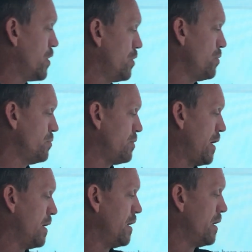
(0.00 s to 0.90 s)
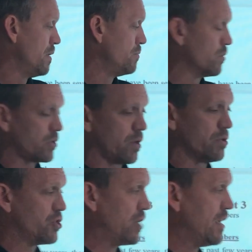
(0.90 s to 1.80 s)
code, and what's
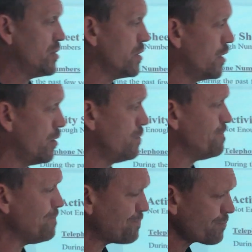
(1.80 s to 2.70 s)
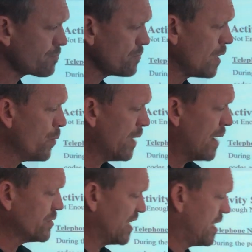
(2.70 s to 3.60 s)
called the station code. When I was a